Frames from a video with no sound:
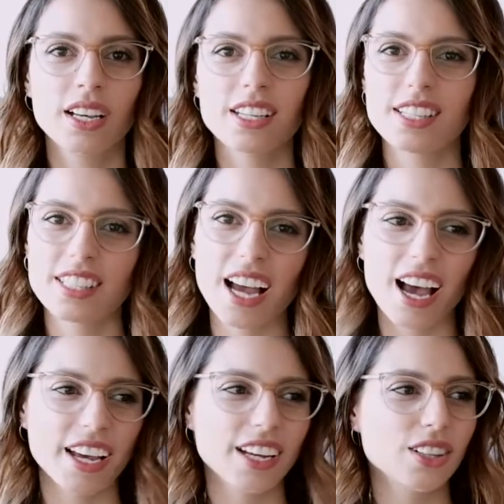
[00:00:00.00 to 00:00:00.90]

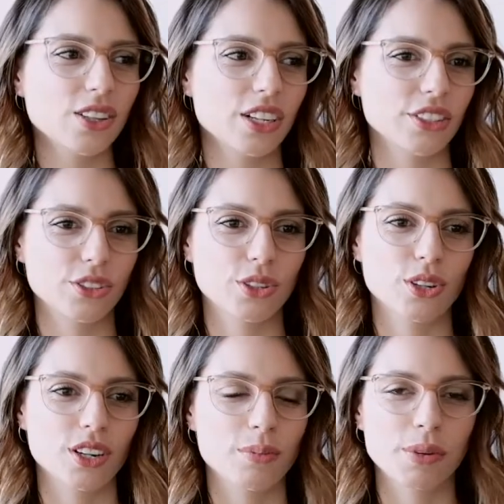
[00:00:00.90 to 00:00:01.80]
style and
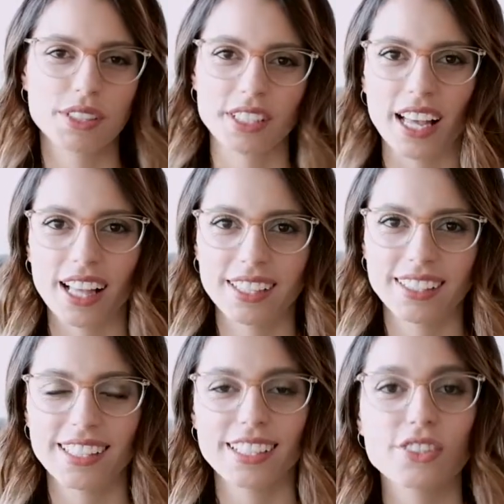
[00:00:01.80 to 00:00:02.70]
your
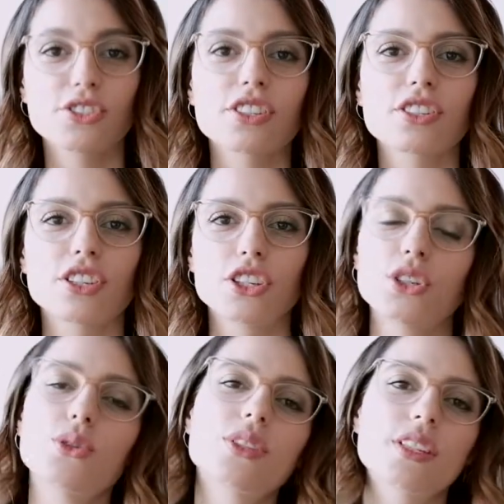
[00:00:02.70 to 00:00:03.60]
personality. Just
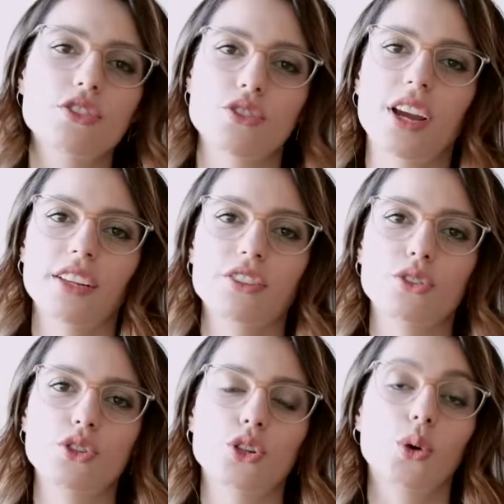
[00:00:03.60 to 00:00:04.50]
use the trend
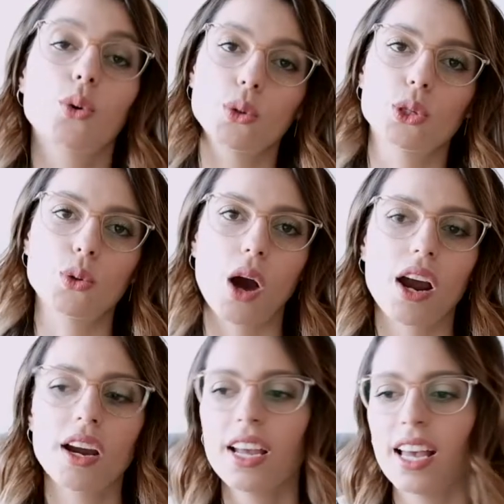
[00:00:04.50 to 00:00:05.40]
to show who you
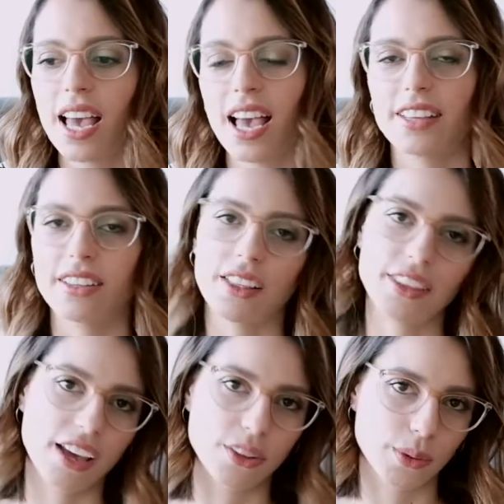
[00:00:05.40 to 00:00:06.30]
are and not
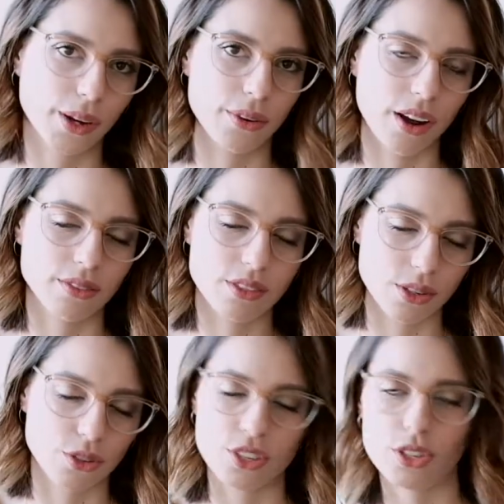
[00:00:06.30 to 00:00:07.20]
the other way around.
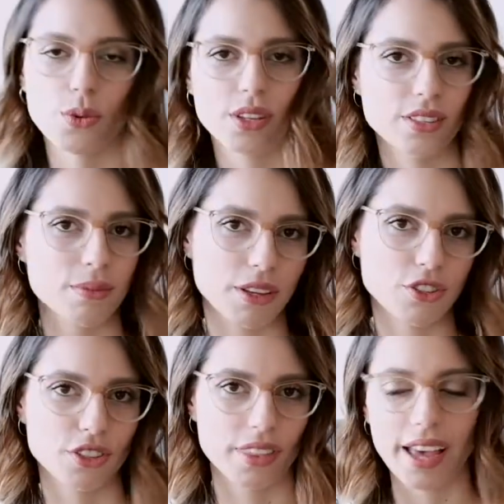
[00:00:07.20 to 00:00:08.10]
So just want to
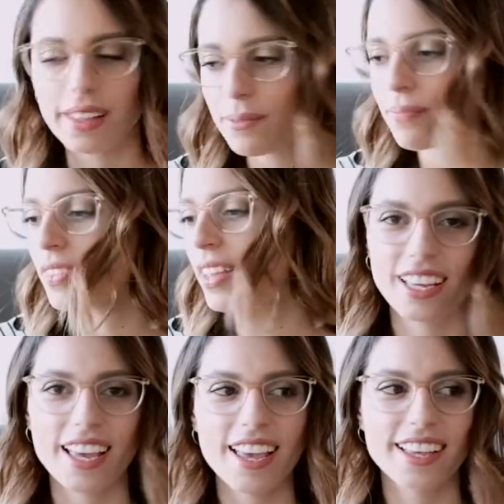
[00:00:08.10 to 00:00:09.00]
mention that.
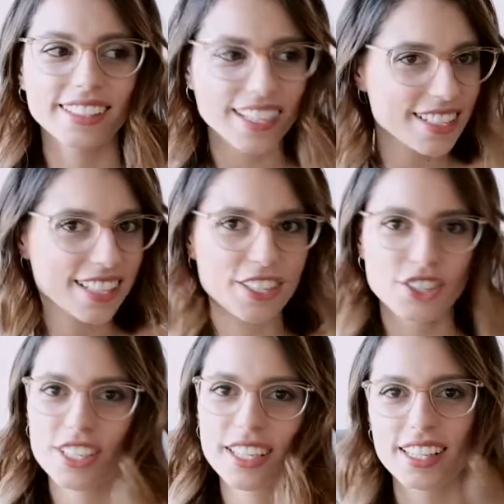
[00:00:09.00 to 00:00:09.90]
And yes, let's
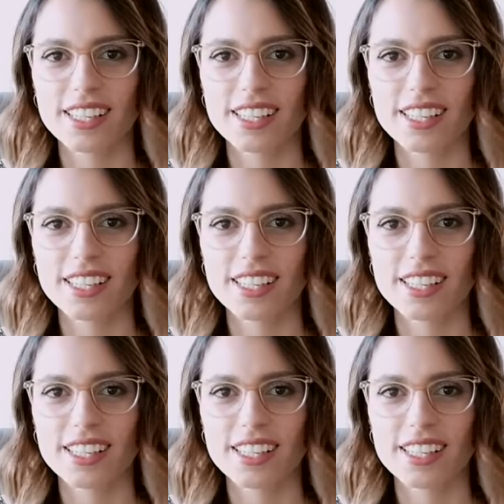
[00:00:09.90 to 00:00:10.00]
just get